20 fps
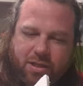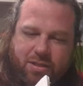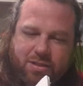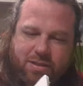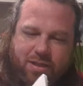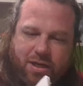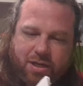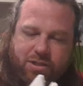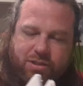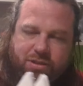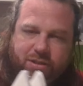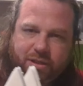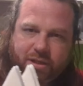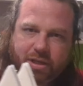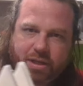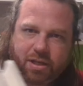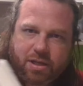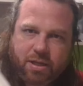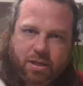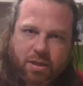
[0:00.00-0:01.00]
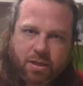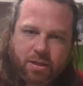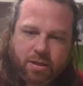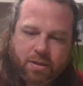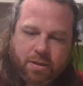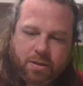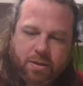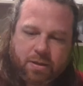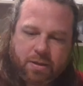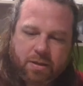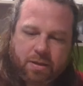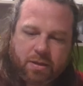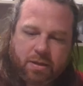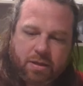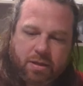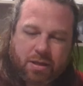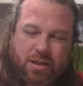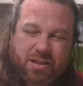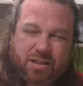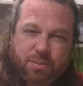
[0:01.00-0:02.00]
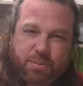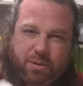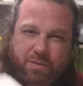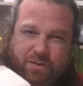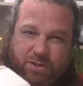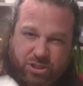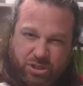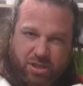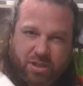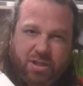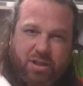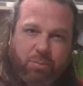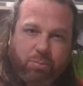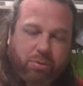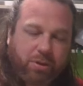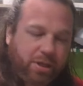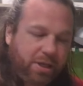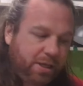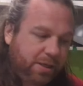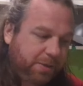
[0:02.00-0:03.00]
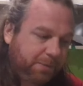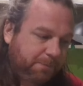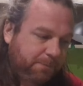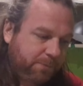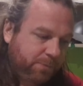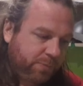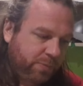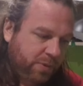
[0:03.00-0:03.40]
it's a bit of a chunky plane,